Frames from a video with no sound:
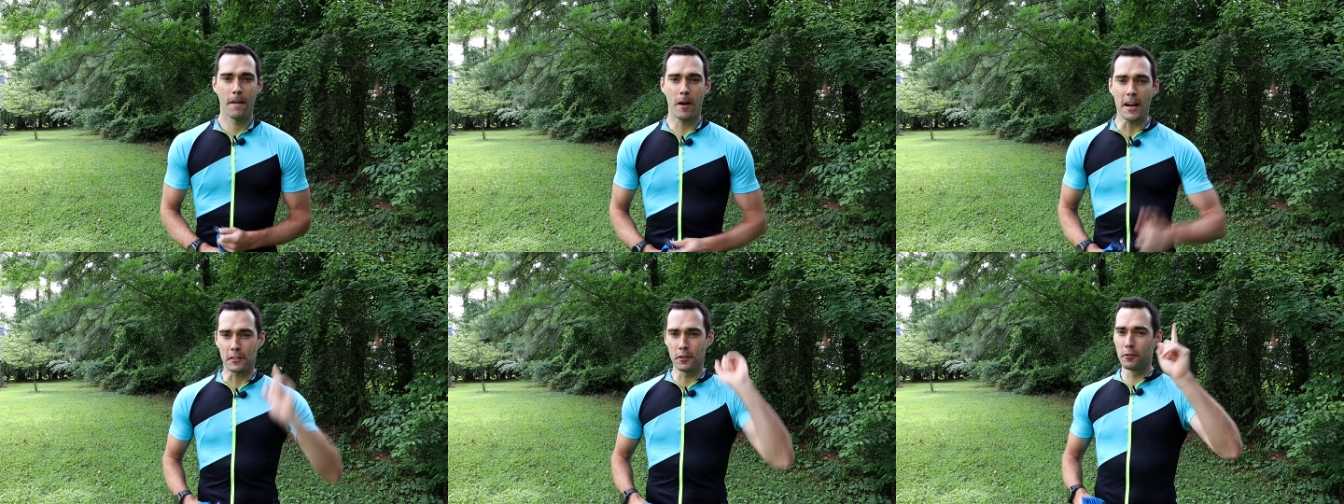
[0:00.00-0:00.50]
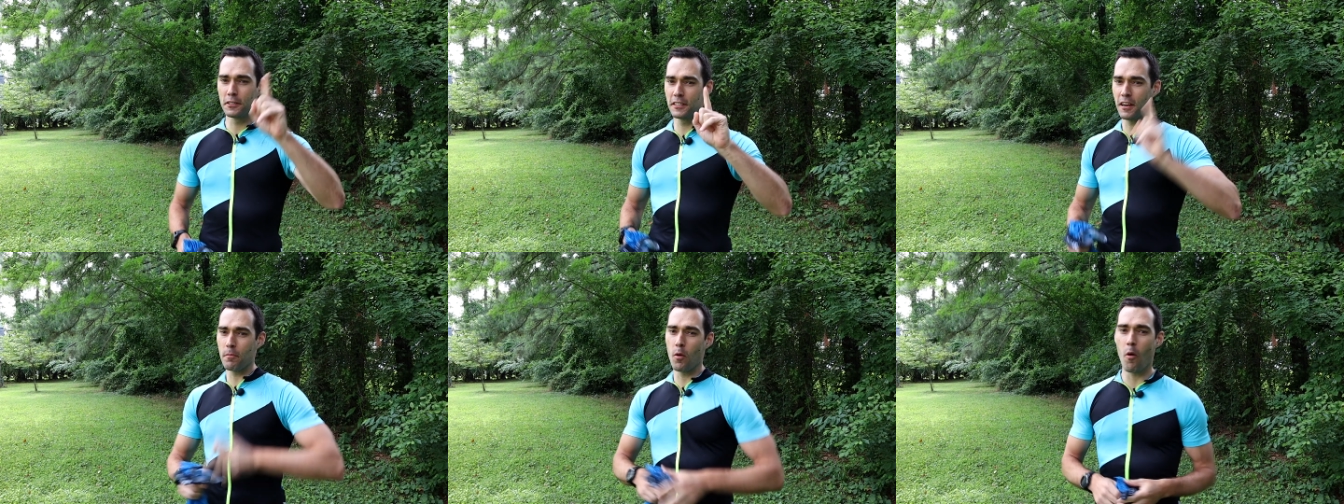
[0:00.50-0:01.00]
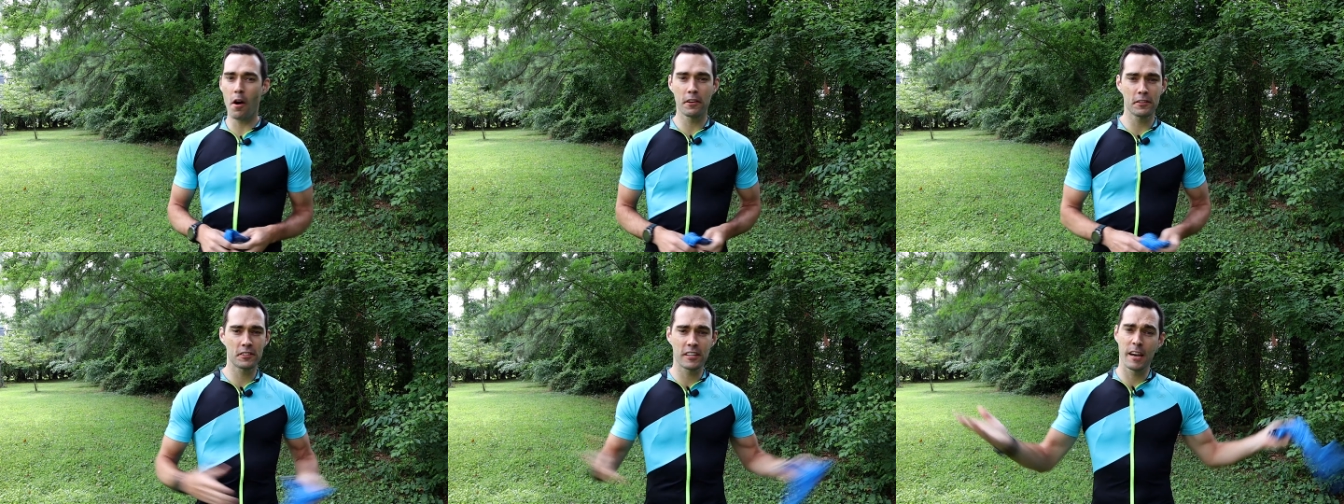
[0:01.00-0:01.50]
Alright, so reason number 1,
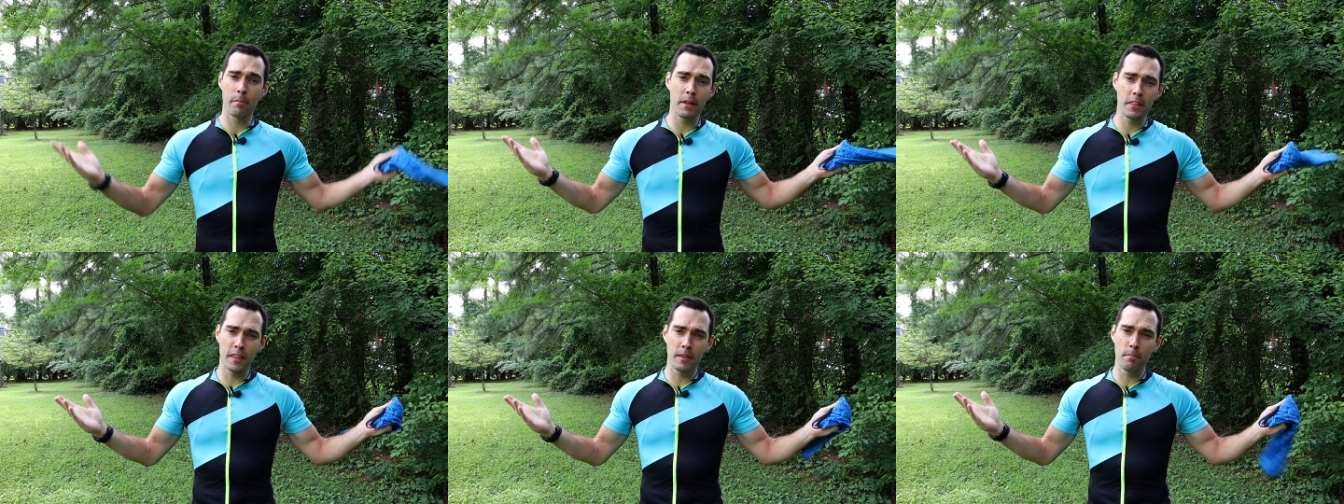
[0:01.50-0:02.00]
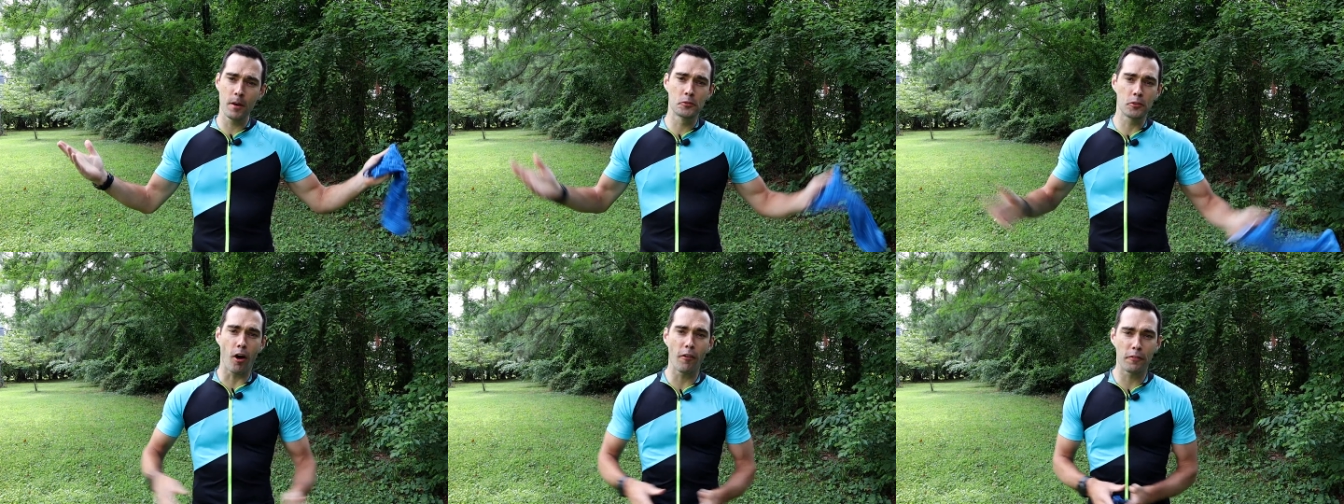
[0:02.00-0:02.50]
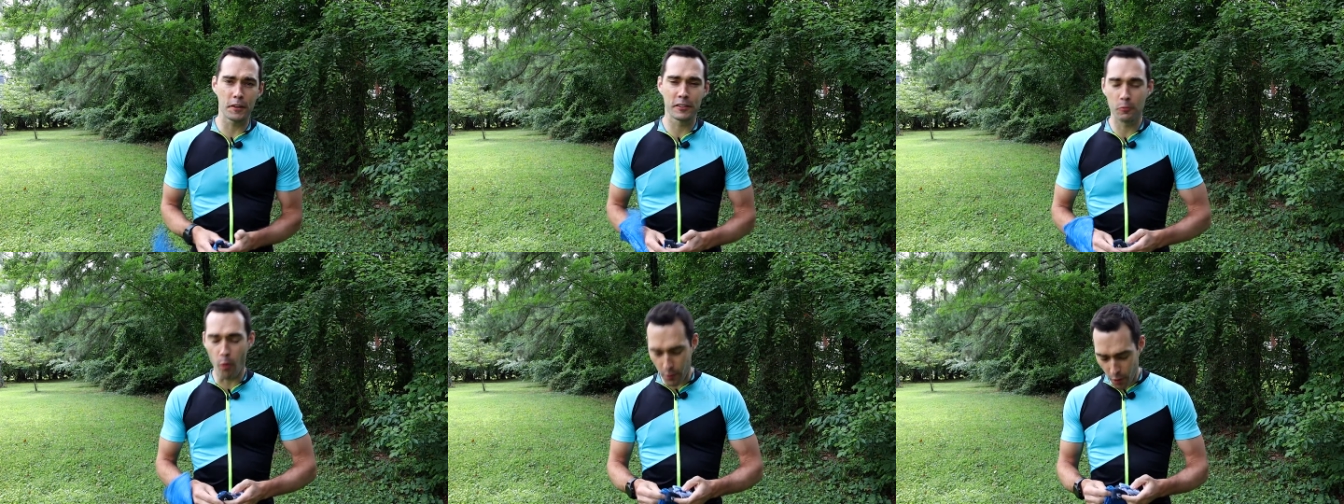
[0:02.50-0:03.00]
this is going to be the most
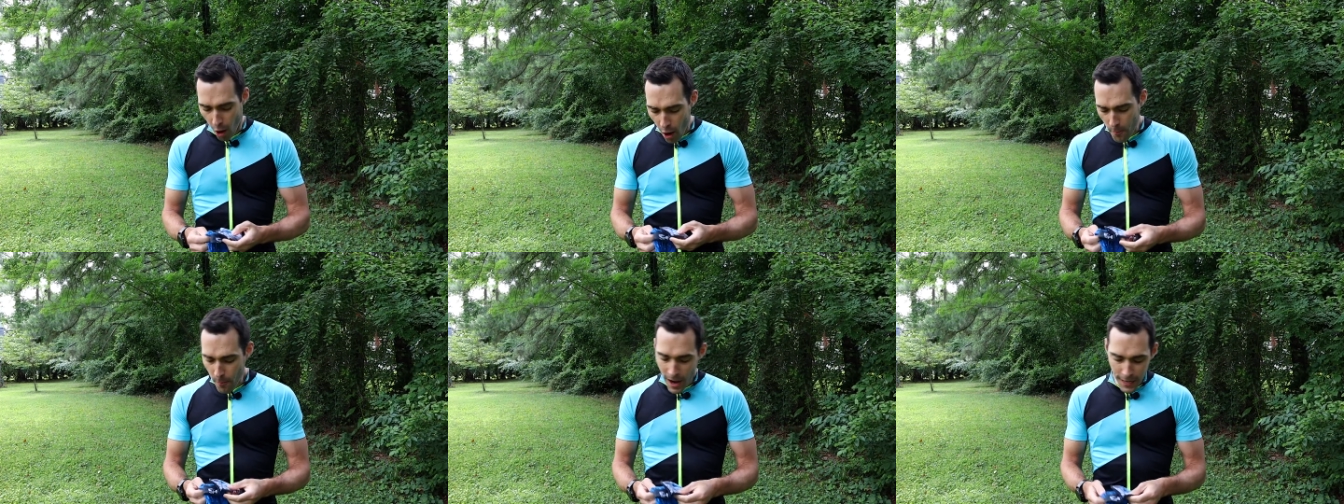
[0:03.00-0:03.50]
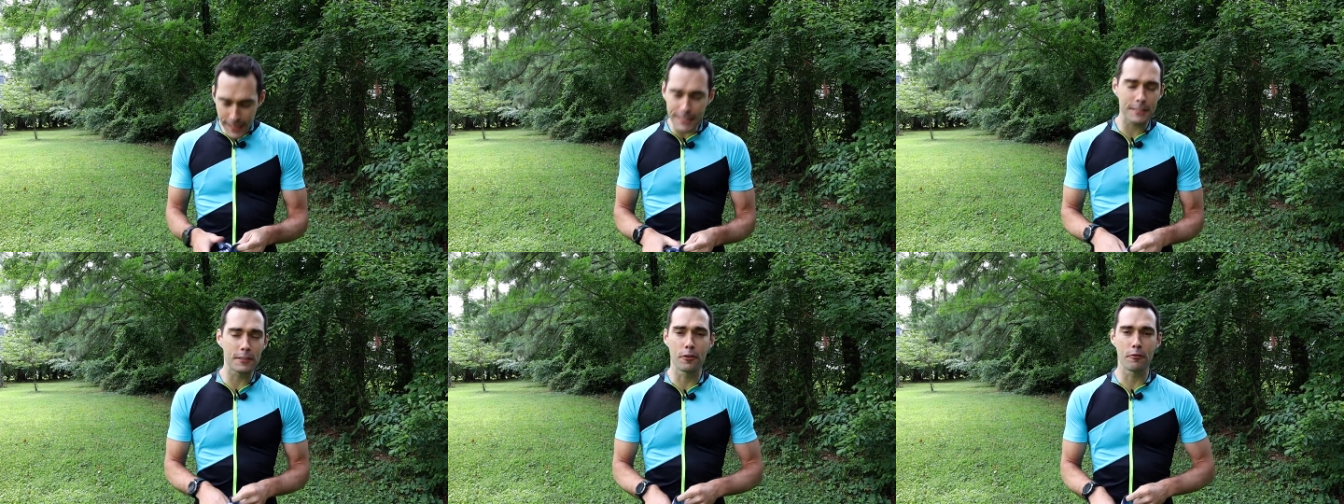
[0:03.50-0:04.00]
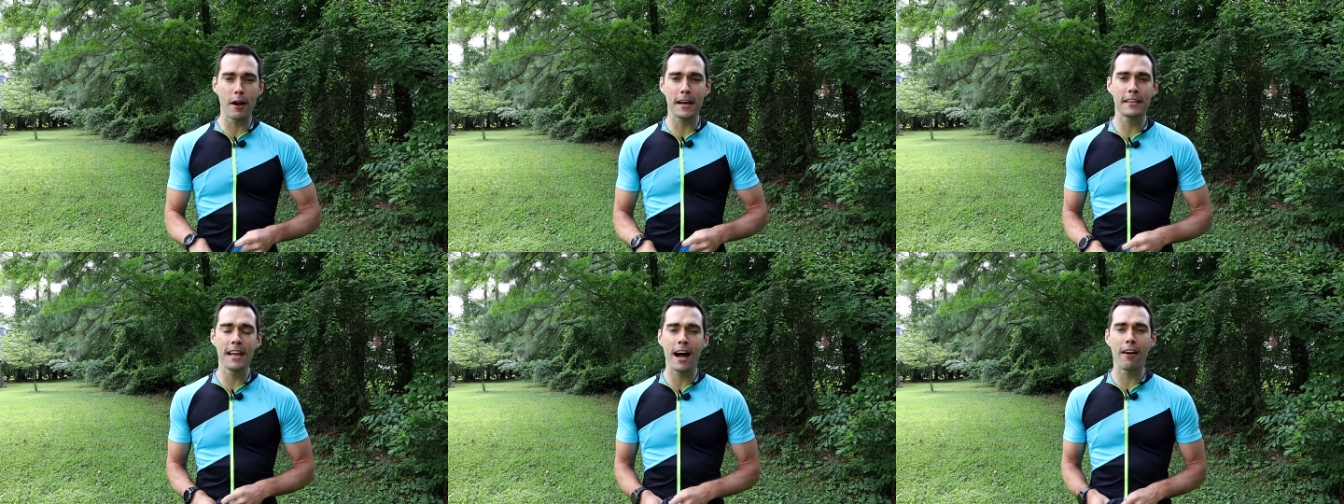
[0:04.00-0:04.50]
obvious one on my list
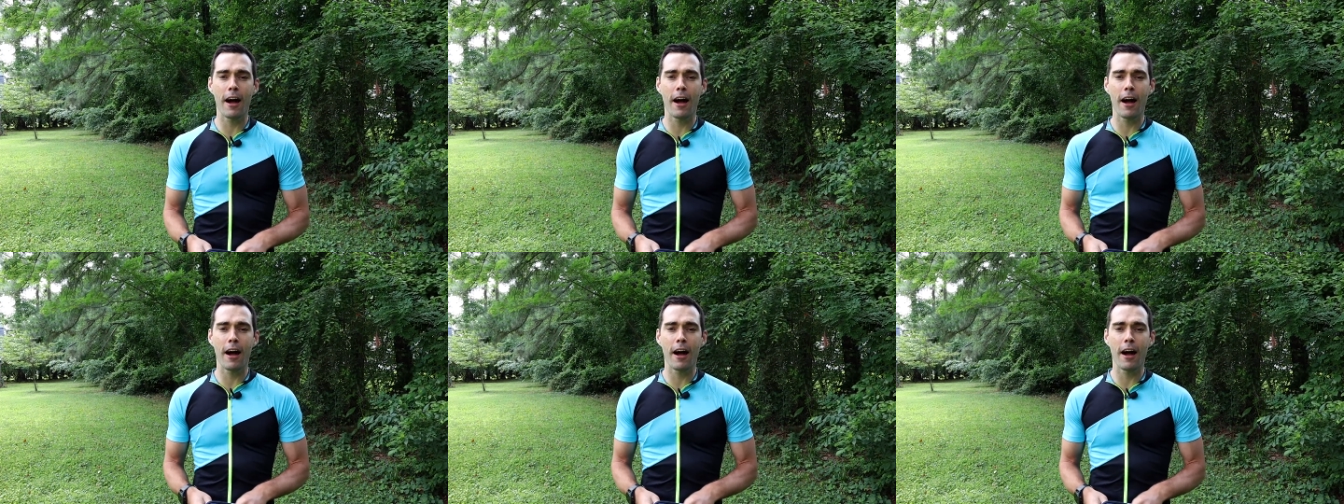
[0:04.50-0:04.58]
right now.